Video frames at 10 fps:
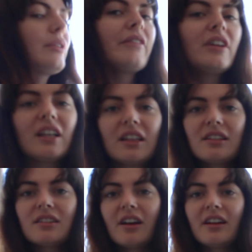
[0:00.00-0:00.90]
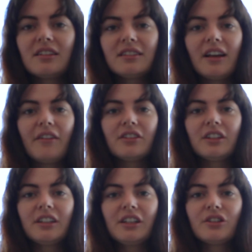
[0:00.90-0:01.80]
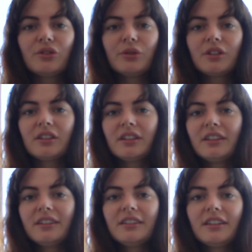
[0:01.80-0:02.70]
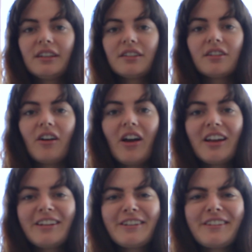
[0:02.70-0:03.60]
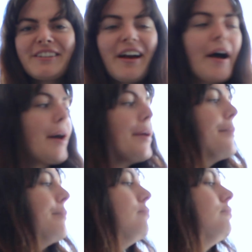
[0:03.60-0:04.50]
I feel like this side is definitely shorter than this side. I